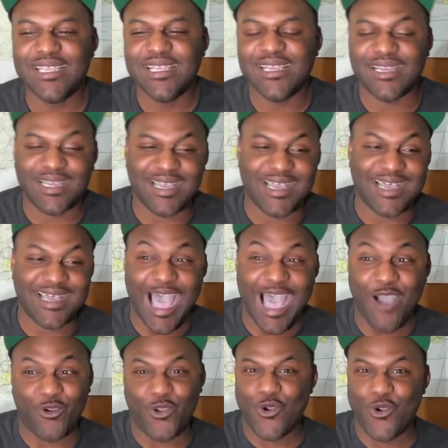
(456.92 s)

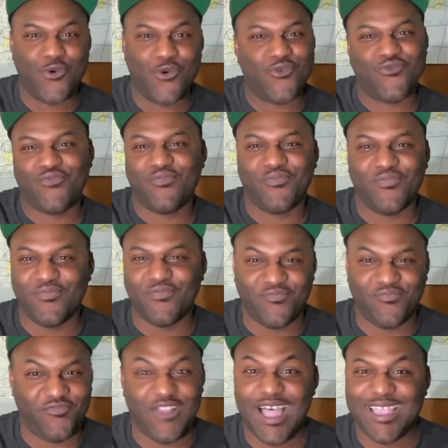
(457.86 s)
I'll go
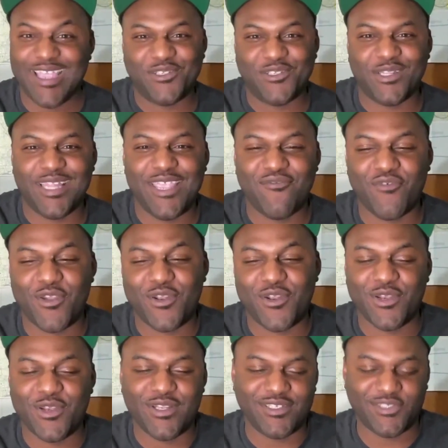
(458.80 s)
fly into Lakefront
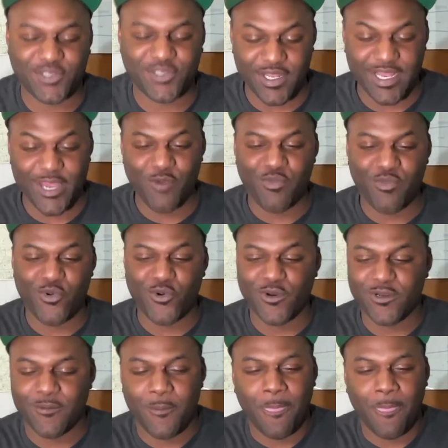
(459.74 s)
Airport.